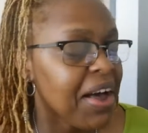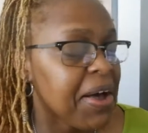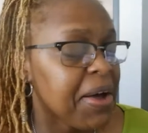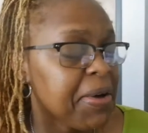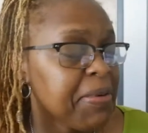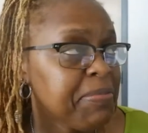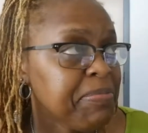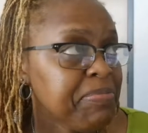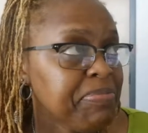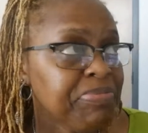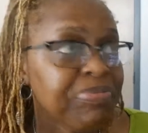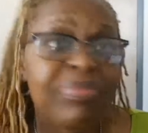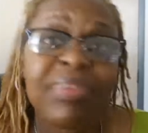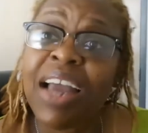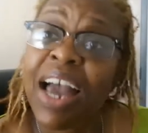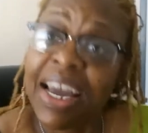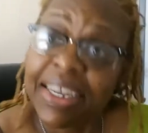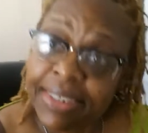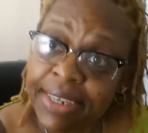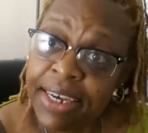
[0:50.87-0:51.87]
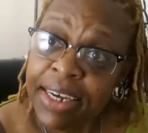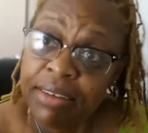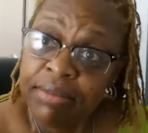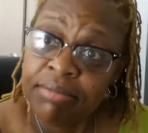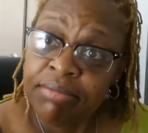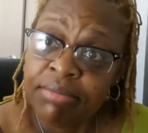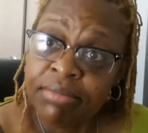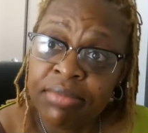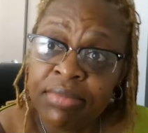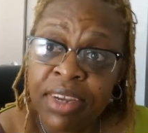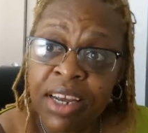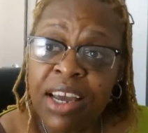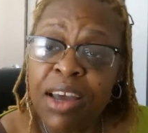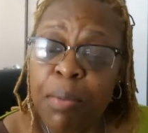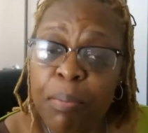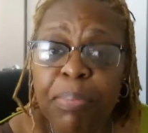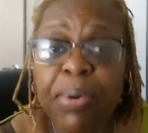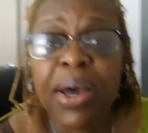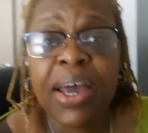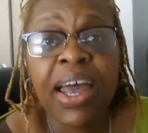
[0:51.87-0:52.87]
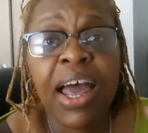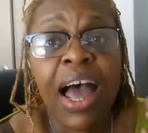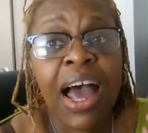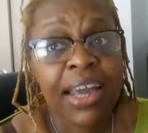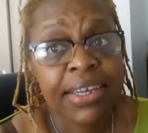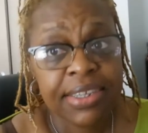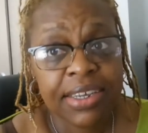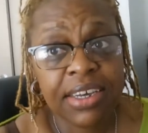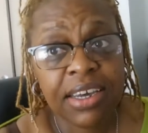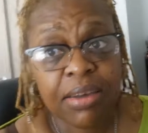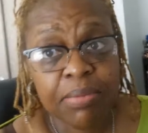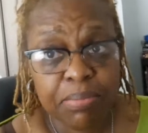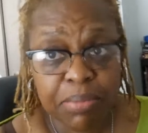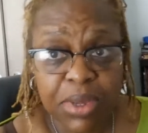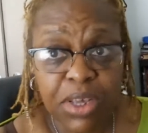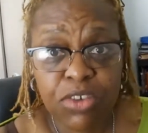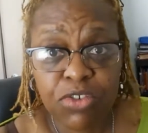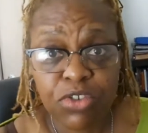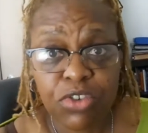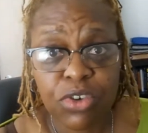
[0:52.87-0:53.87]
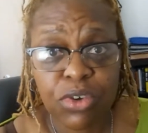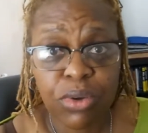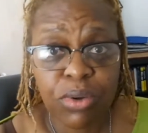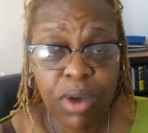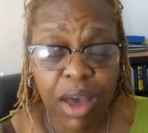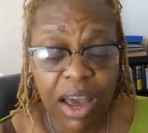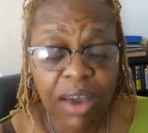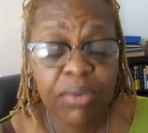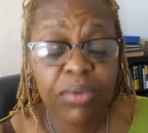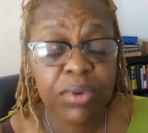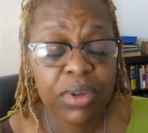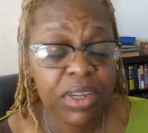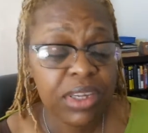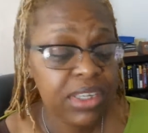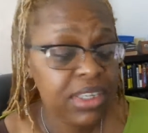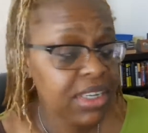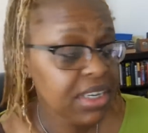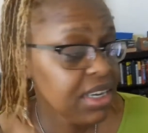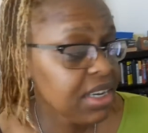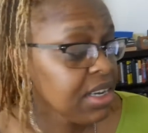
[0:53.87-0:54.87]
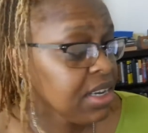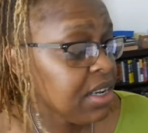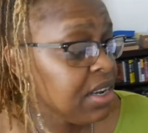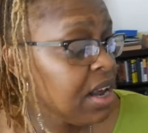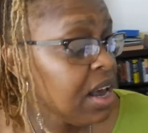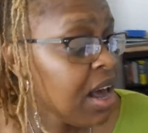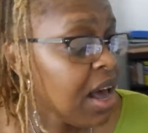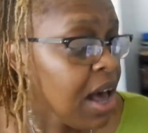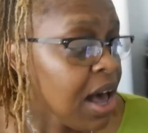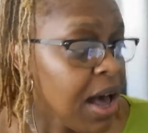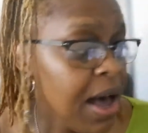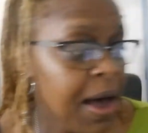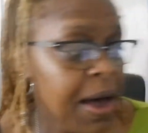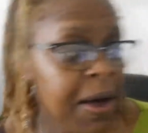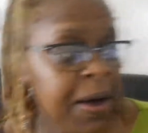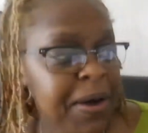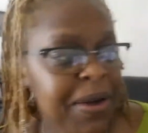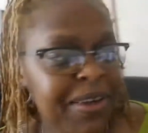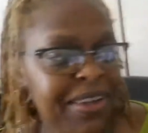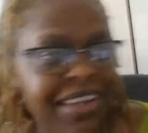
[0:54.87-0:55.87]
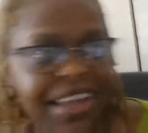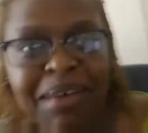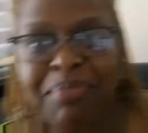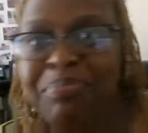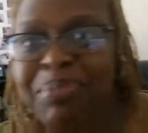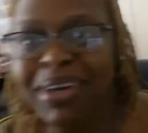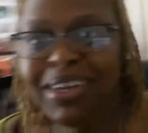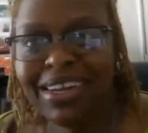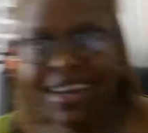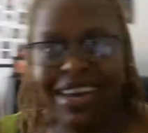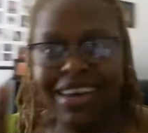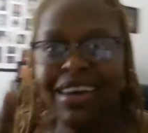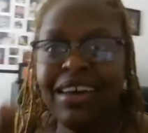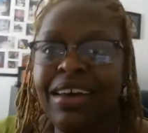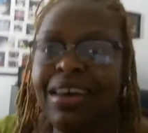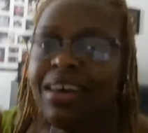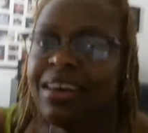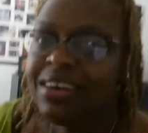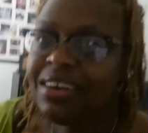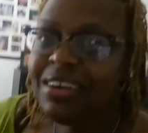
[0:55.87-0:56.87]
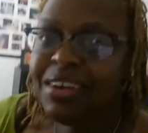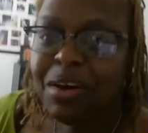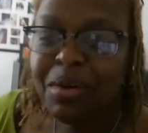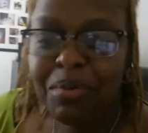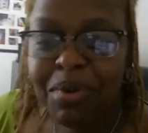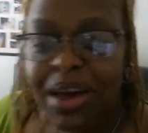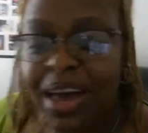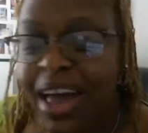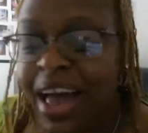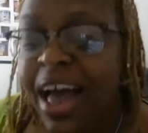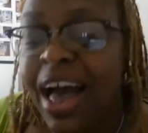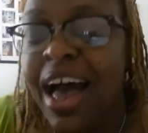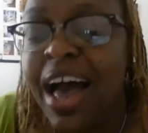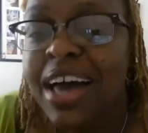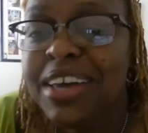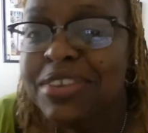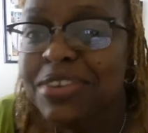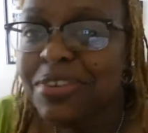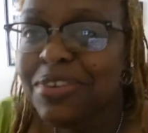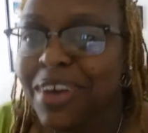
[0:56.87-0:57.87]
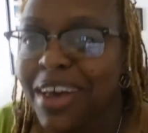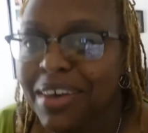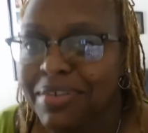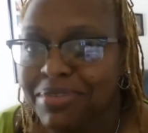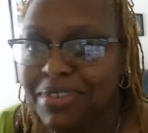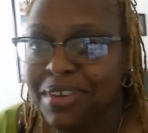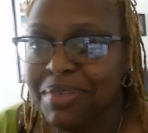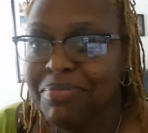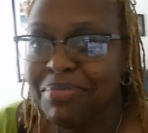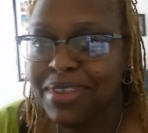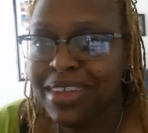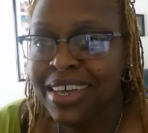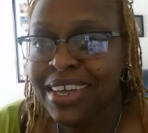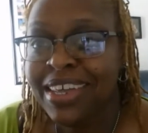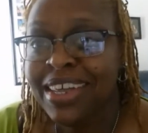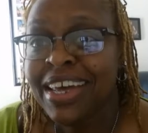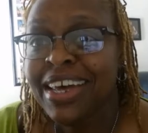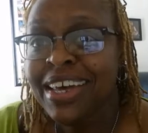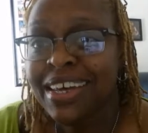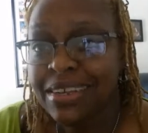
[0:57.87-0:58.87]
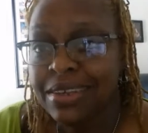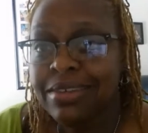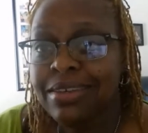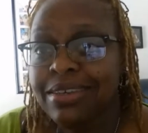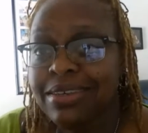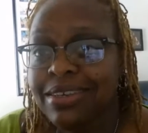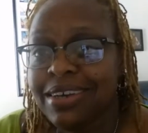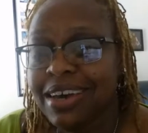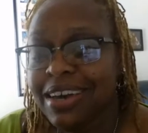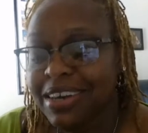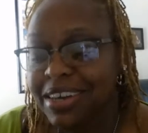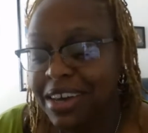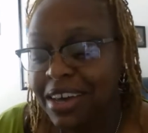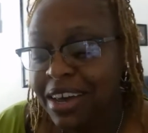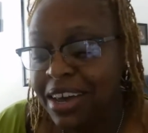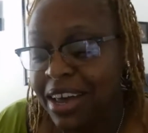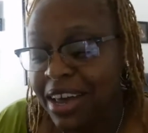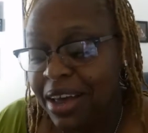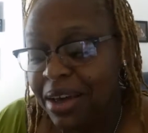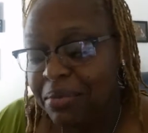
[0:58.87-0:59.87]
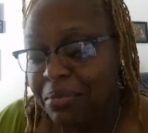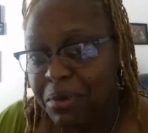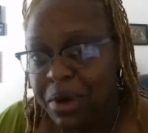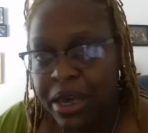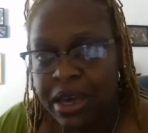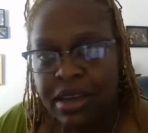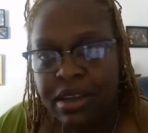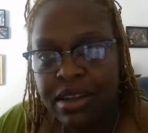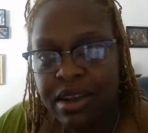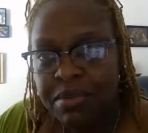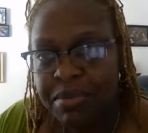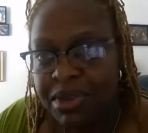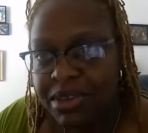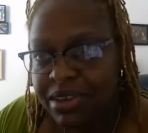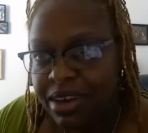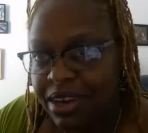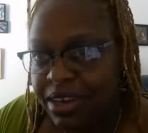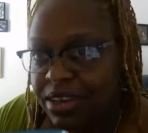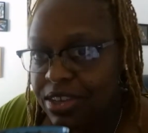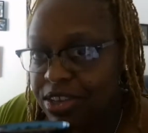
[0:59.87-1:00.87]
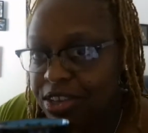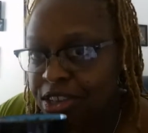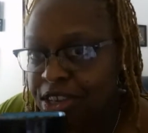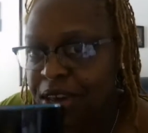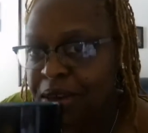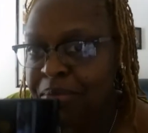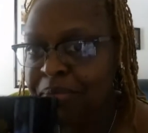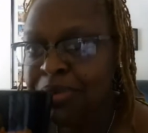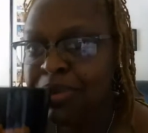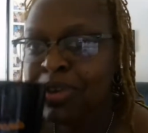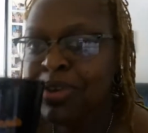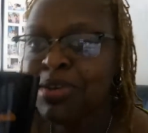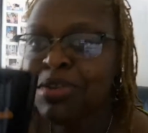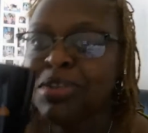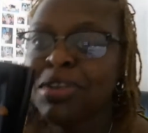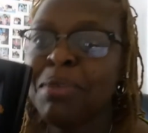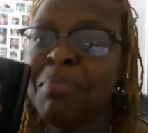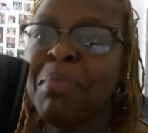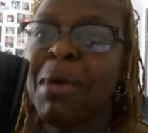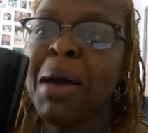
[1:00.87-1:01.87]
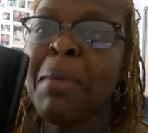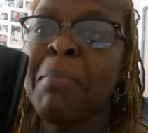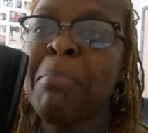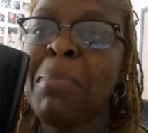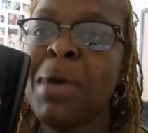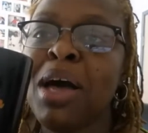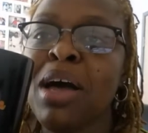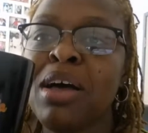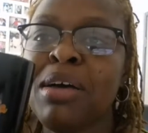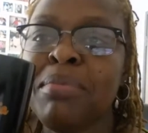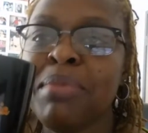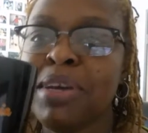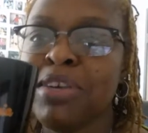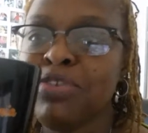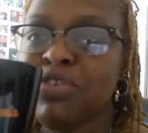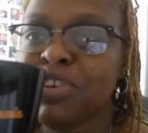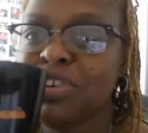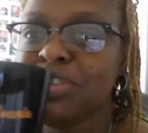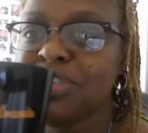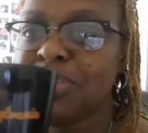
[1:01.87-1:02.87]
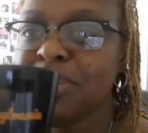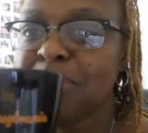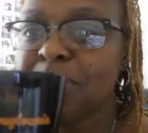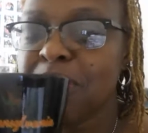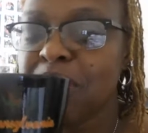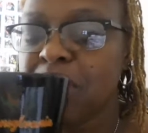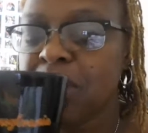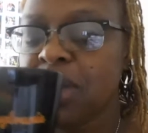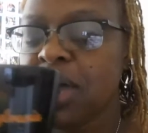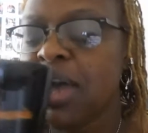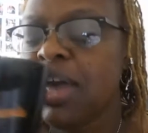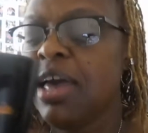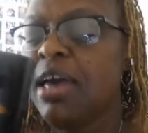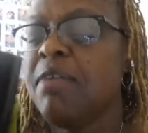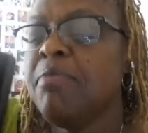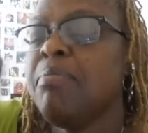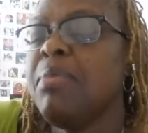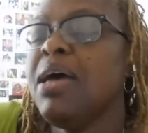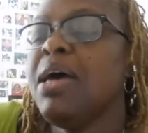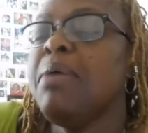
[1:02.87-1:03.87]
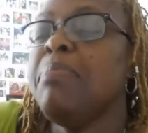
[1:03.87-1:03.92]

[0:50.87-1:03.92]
I didn't, but I did miss you. I really did. But you know what? I do have something to tell you. Wait, let me take a sip. You see my mug, my trusty mug. I have